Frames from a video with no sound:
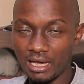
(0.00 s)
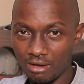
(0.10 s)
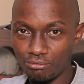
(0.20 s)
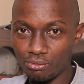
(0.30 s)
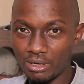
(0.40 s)

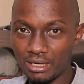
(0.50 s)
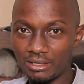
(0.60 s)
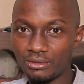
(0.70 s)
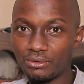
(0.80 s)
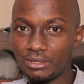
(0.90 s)
everyone
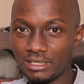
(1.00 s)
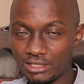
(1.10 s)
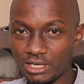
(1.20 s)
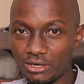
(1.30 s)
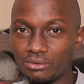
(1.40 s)
on
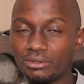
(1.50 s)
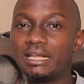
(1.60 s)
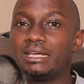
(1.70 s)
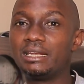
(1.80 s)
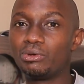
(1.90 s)
this channel
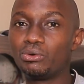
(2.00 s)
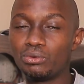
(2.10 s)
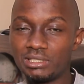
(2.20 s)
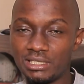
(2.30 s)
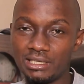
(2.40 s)
and anyone who
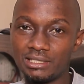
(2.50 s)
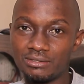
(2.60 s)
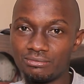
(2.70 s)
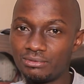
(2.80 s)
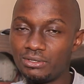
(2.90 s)
will see
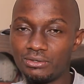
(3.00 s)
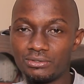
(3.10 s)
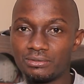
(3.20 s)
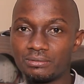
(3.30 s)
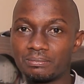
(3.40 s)
these videos.